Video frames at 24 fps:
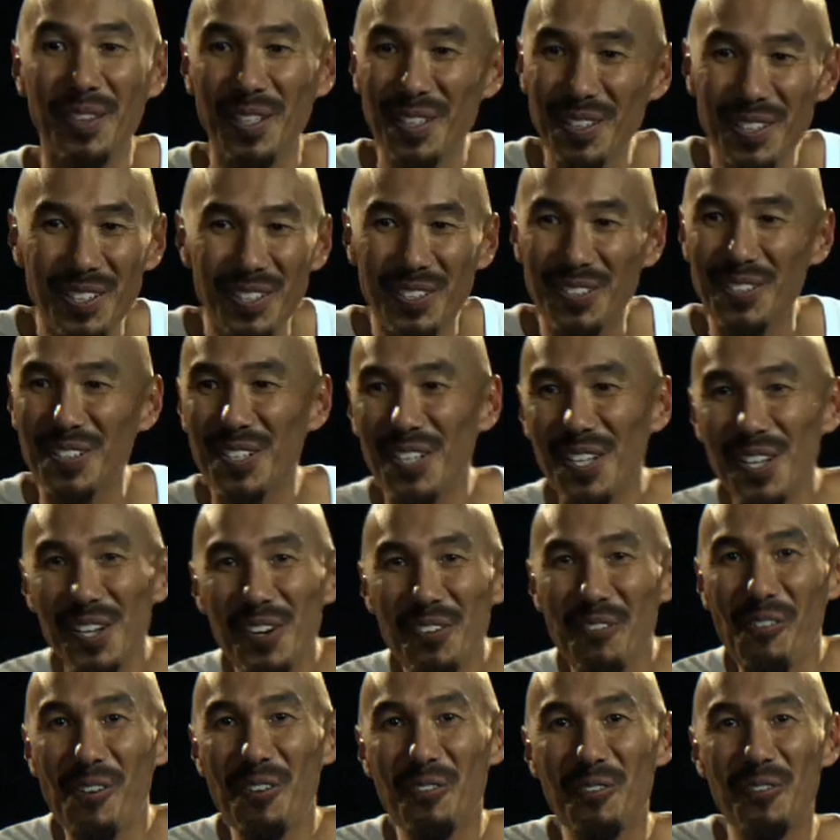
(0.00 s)
Look,
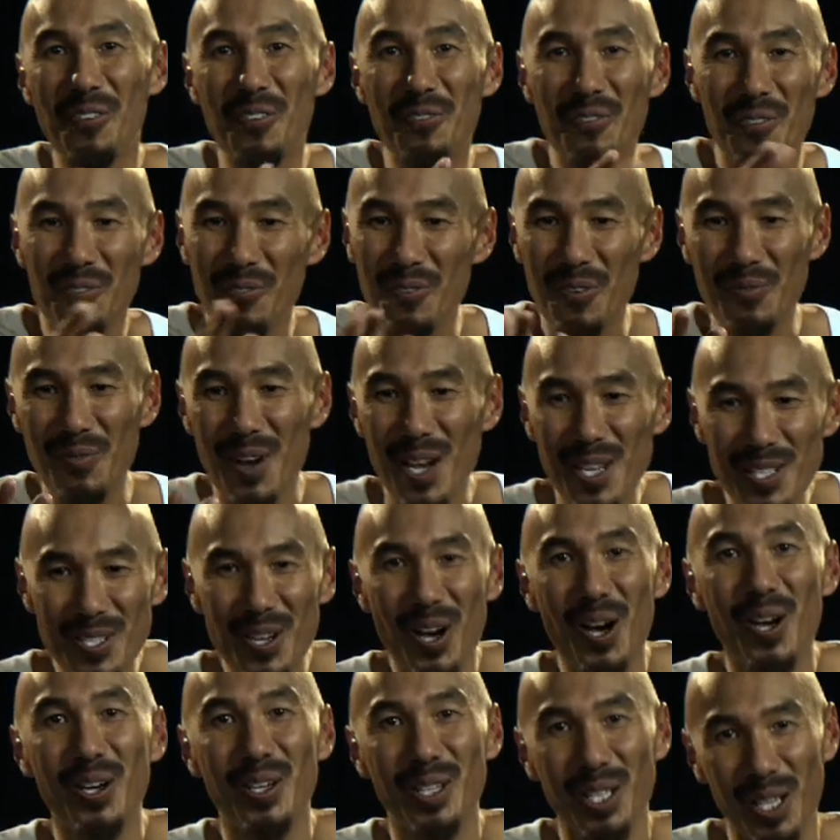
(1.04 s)
when my
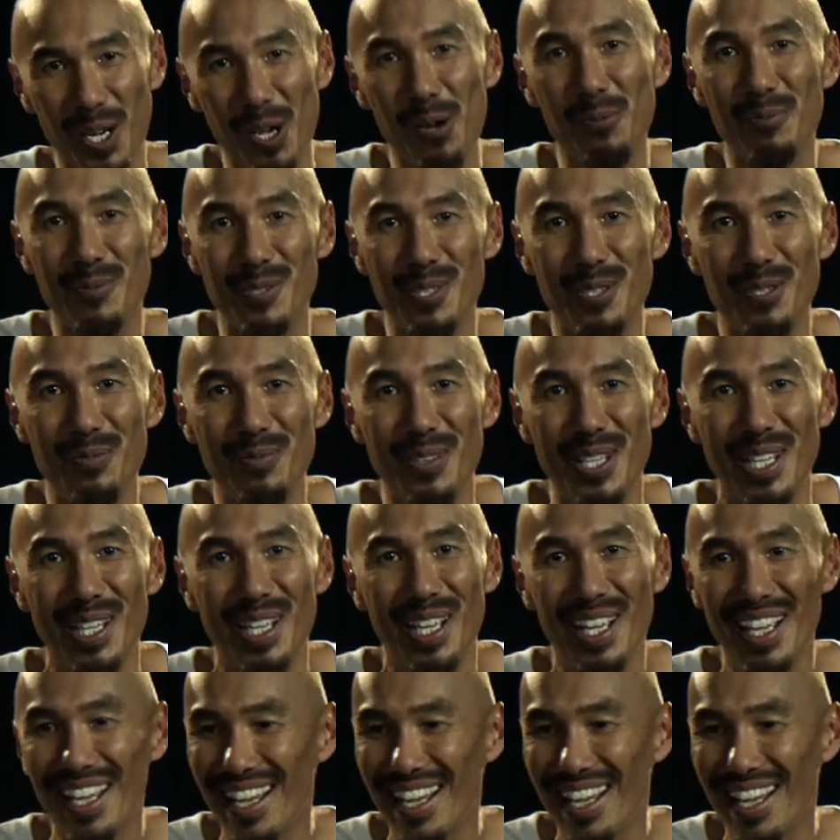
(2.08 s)
daughter comes to me